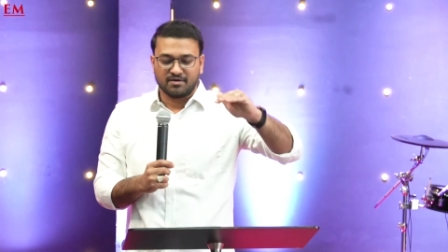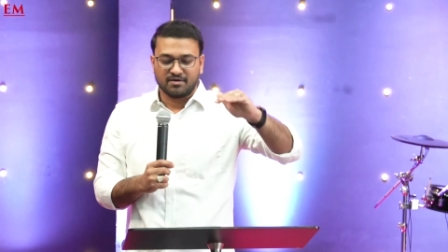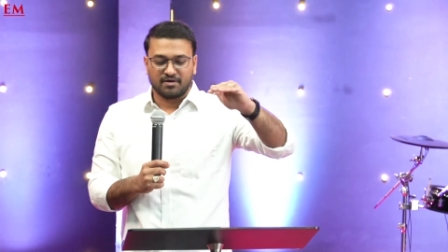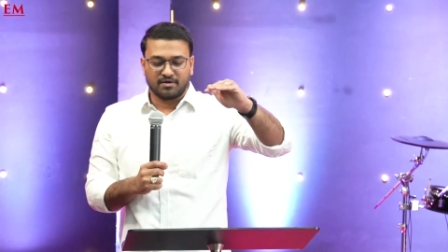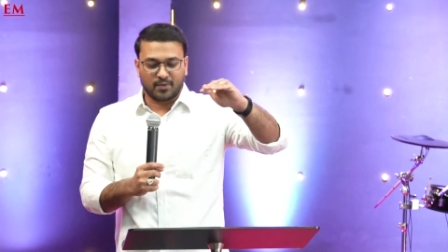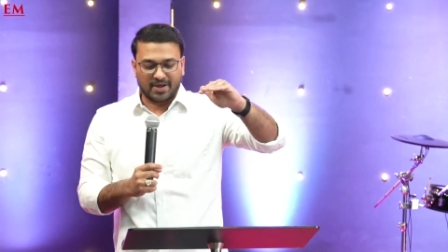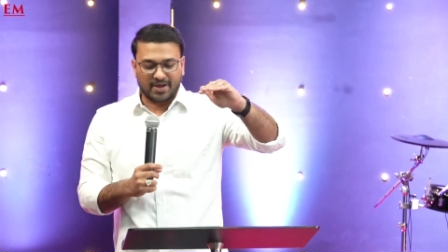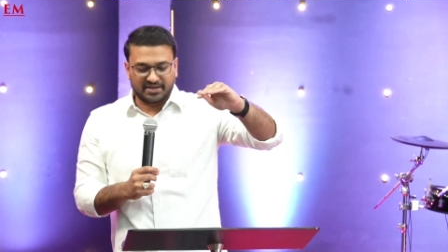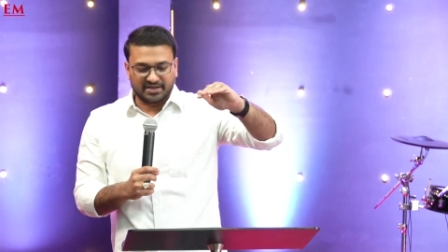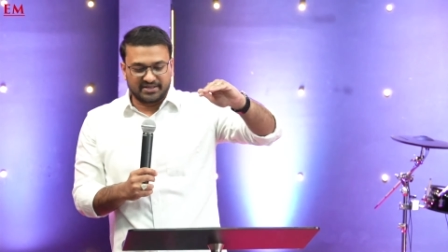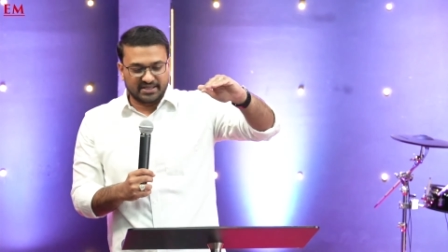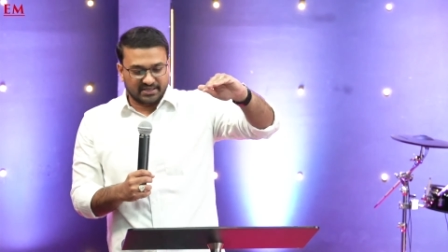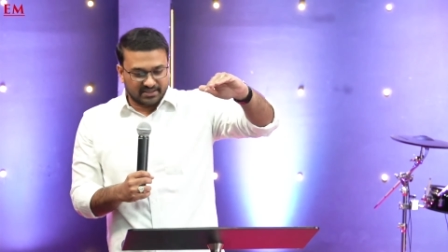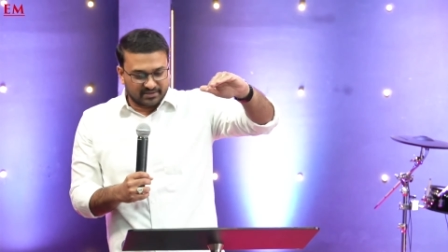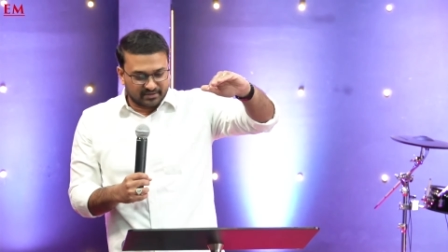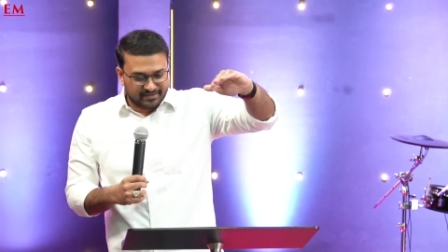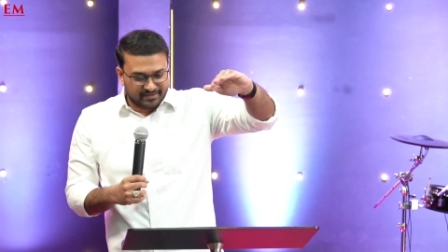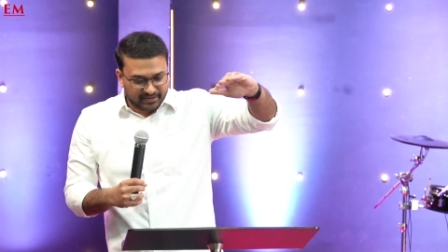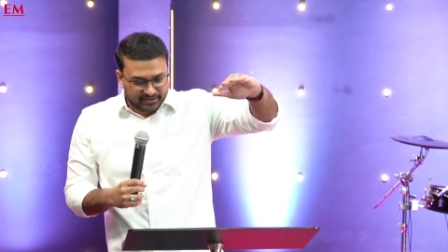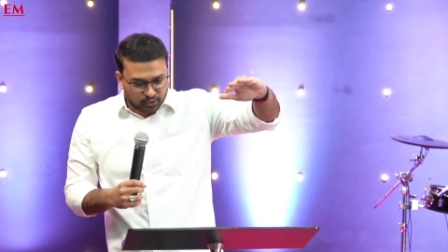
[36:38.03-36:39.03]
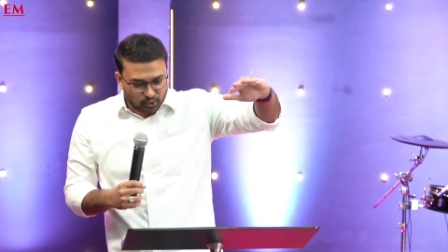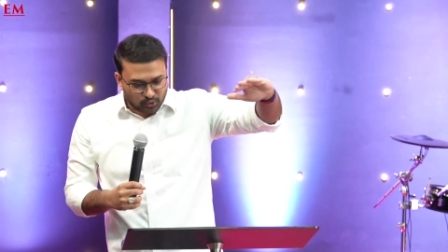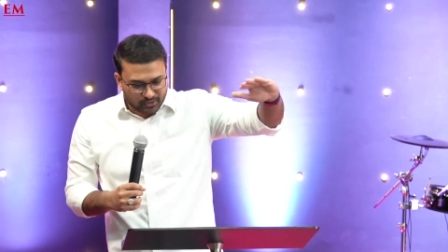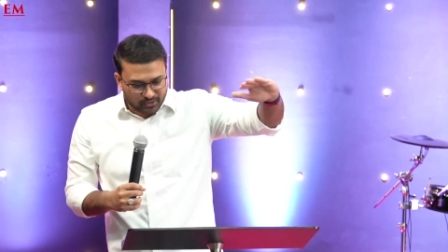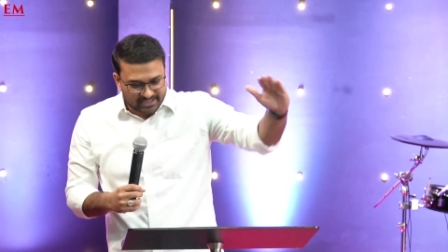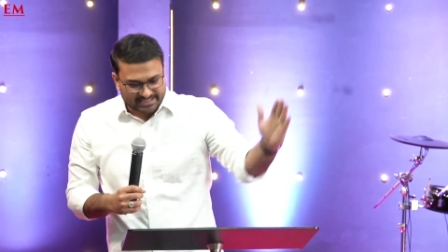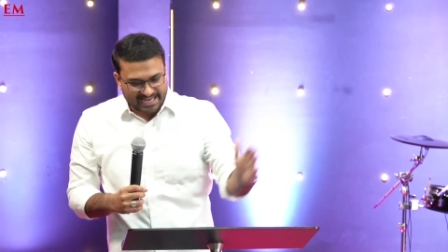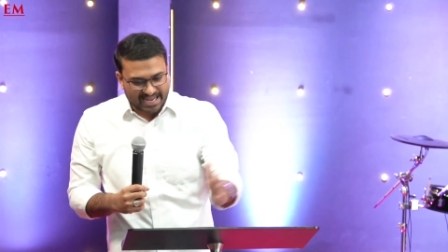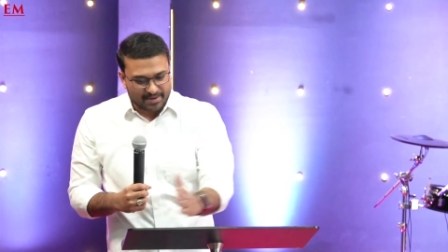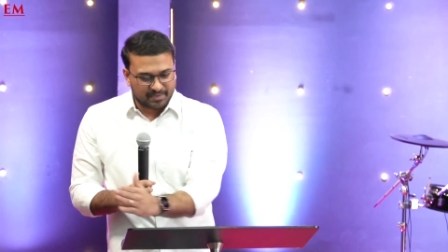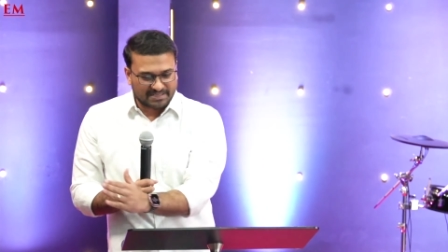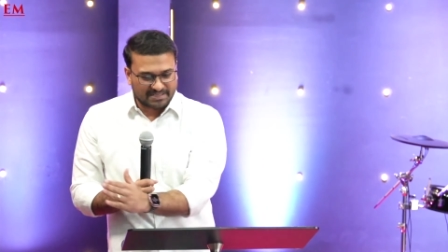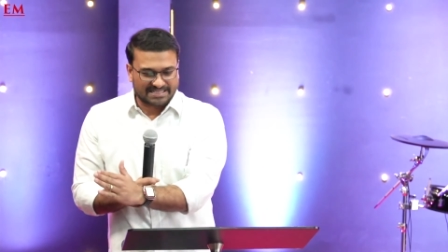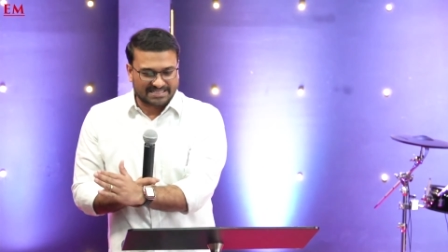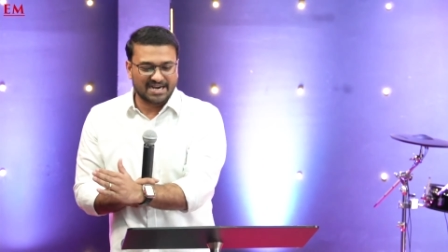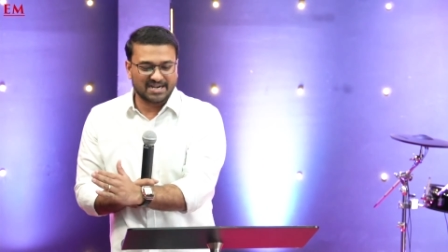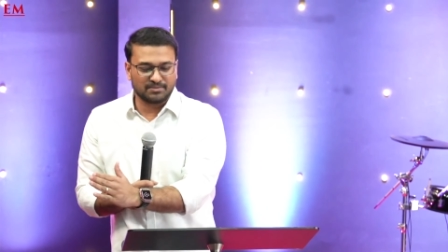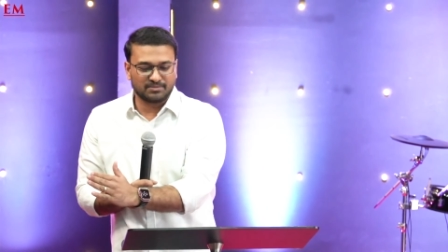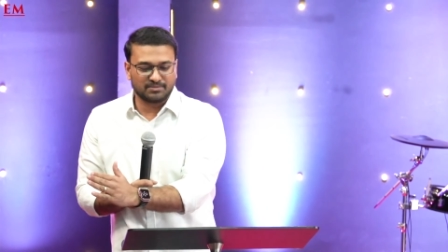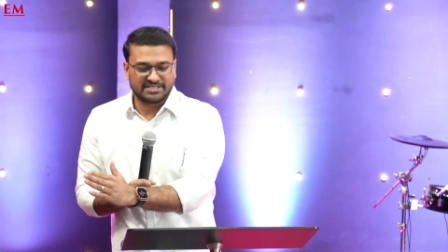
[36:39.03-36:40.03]
When the, the two disciples
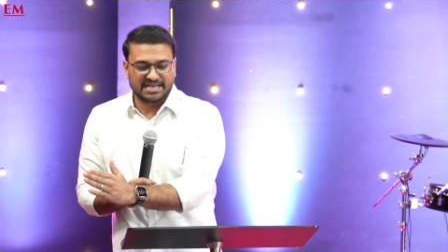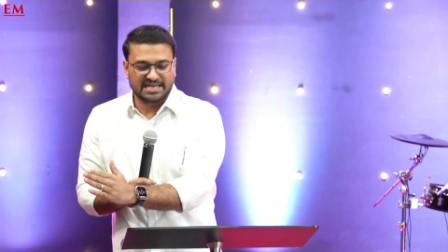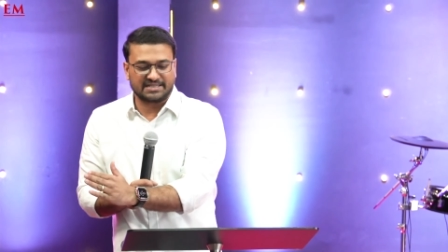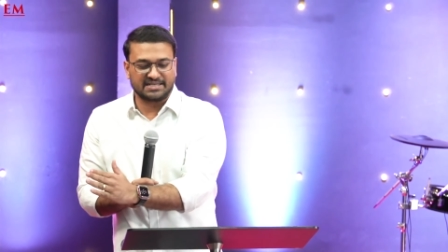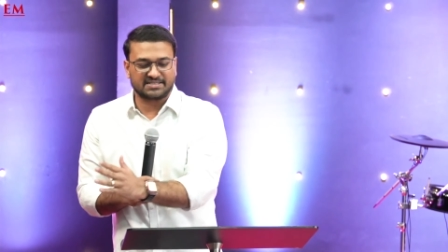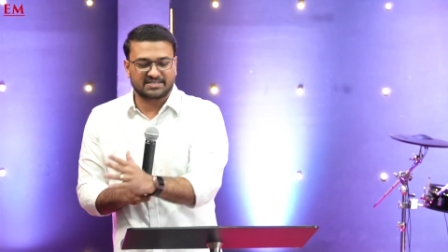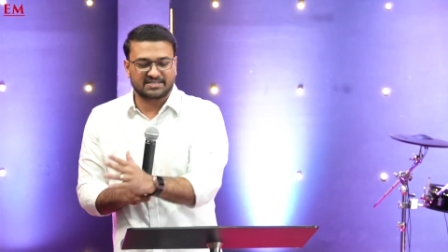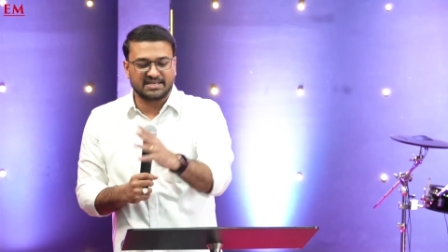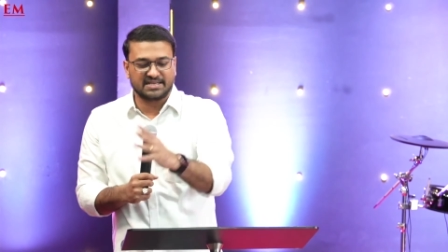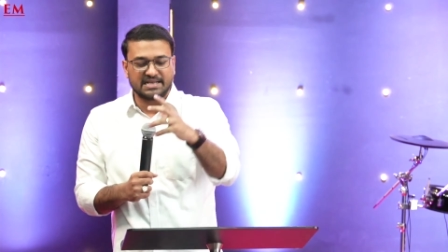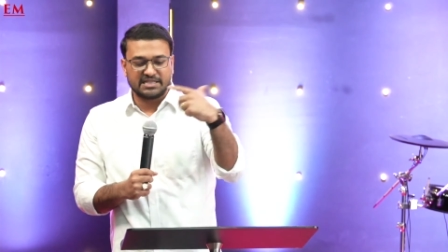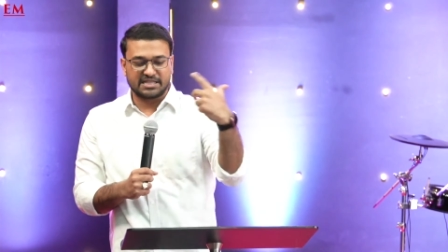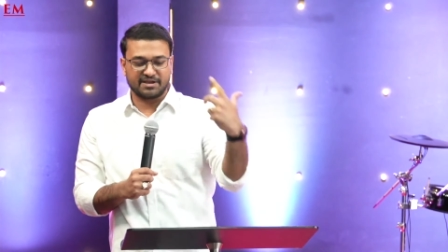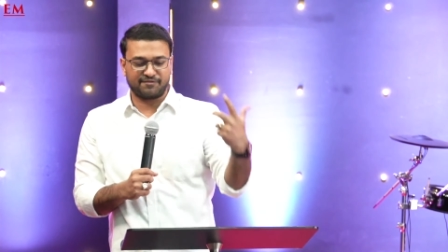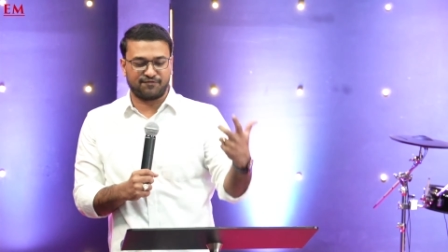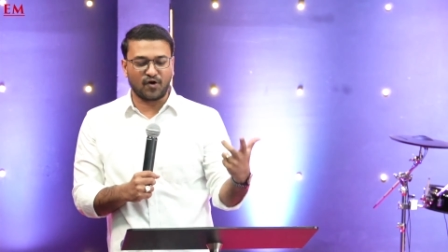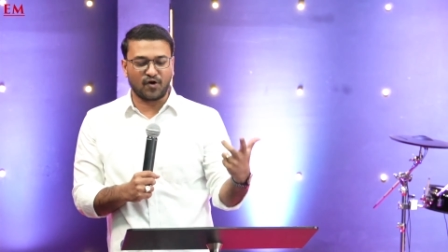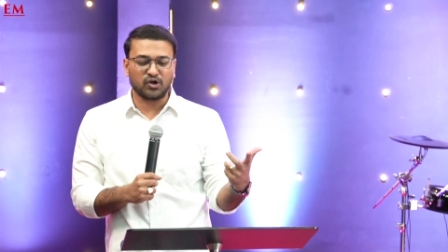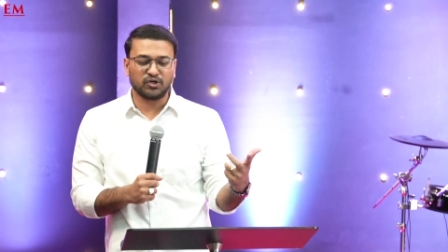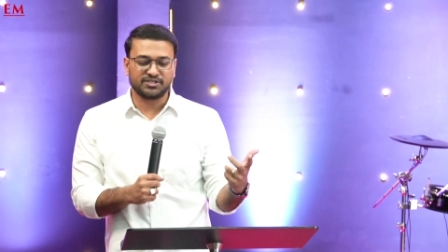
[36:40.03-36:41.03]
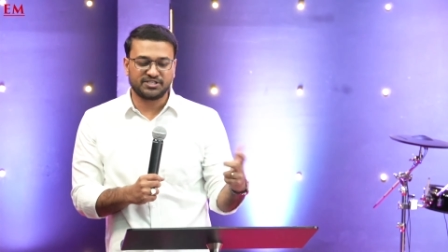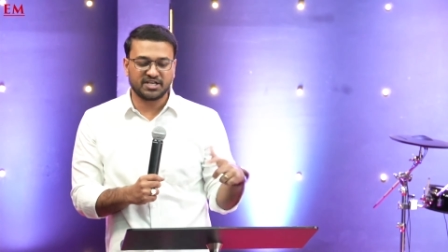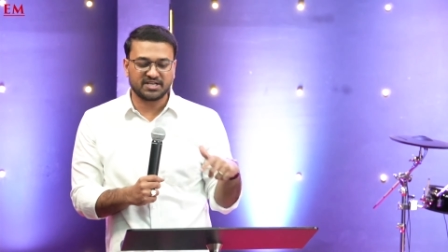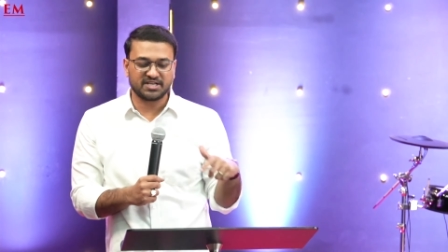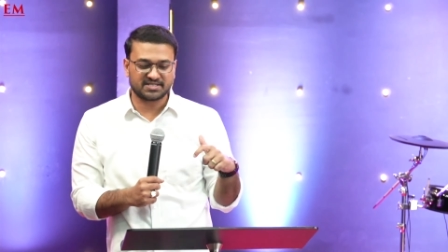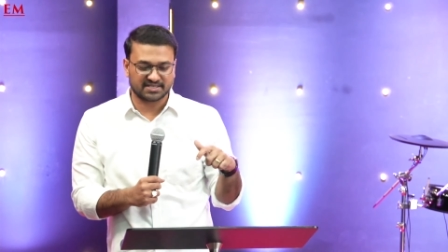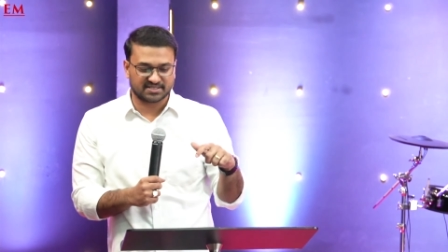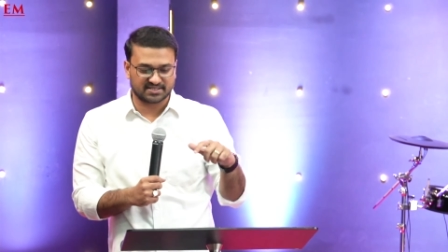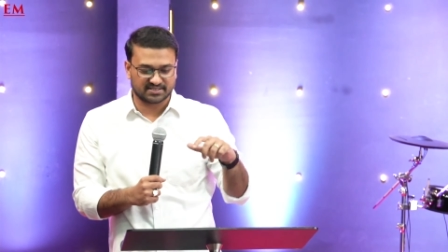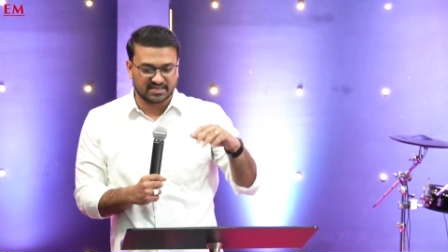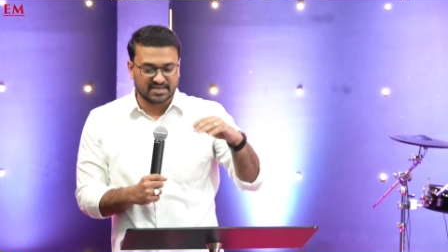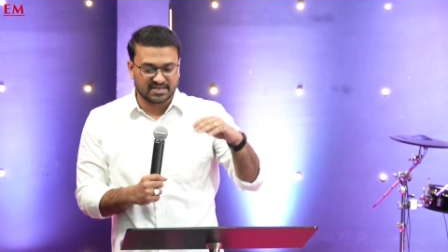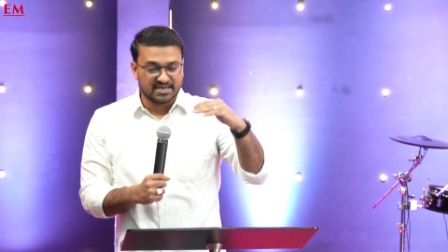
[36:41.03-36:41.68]
heard him say this, they followed Jesus.